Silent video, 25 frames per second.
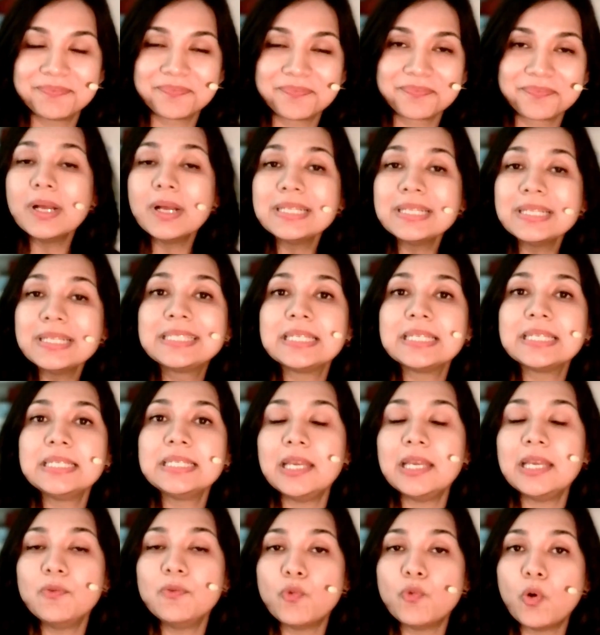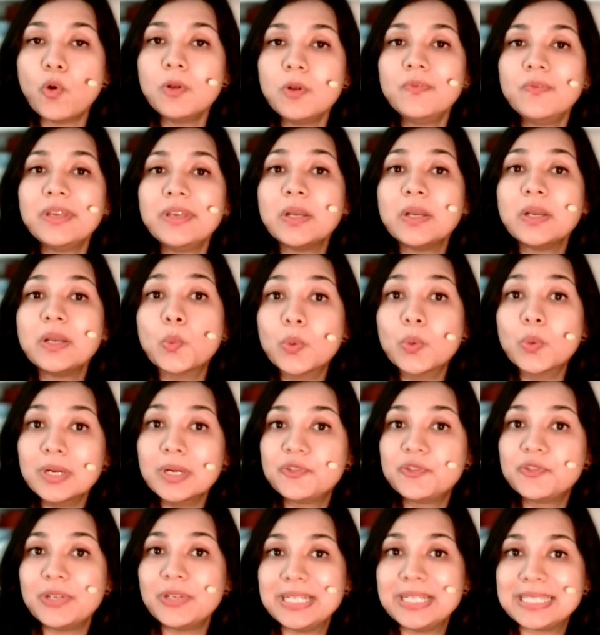One study involving
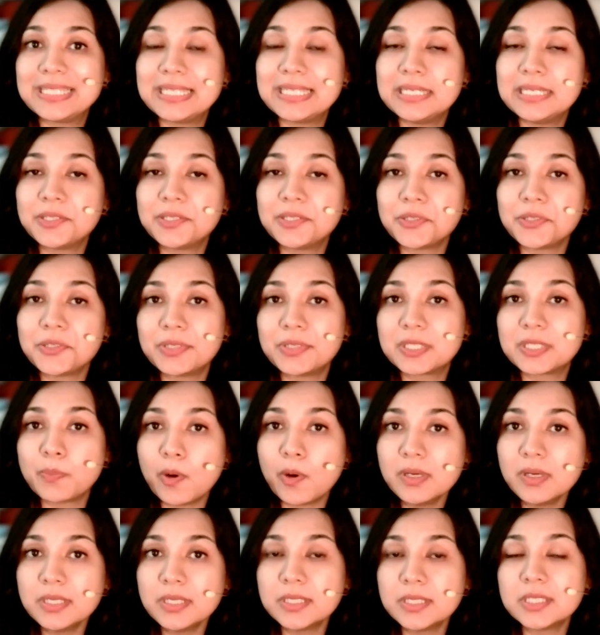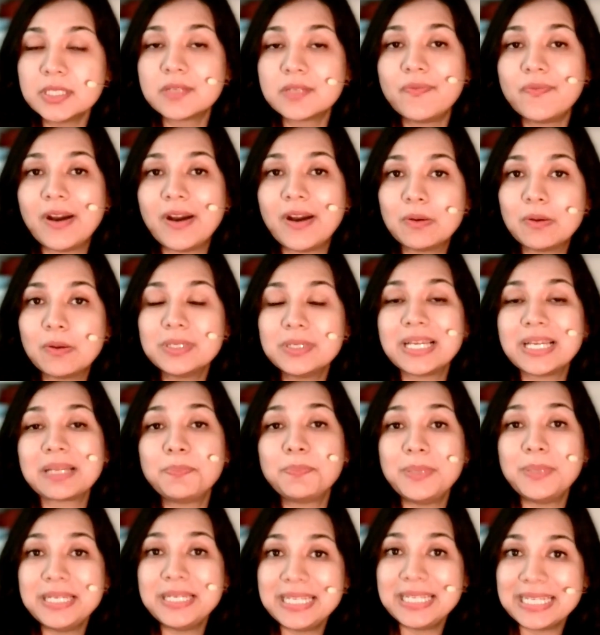World Trade Center responders found
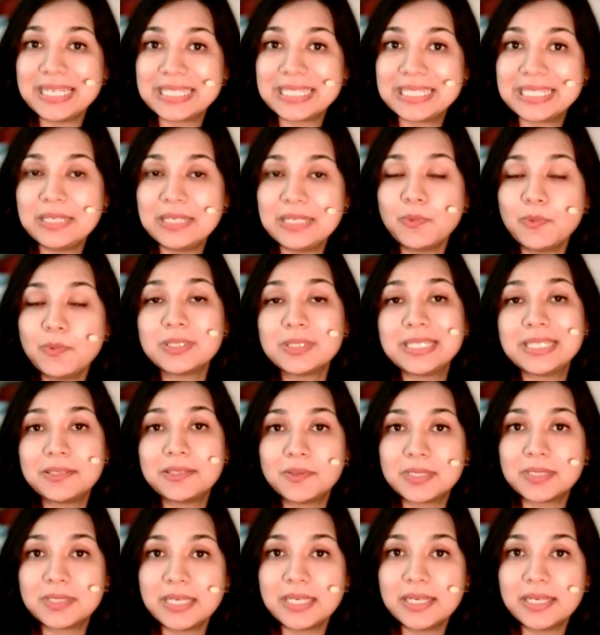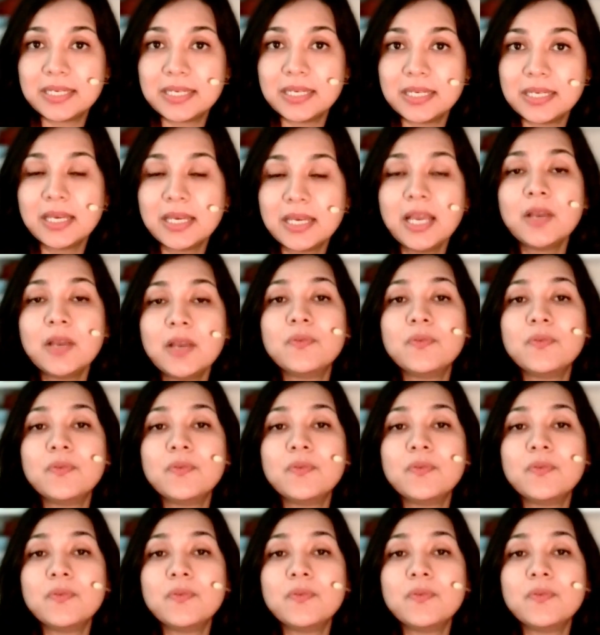that P T S D was associated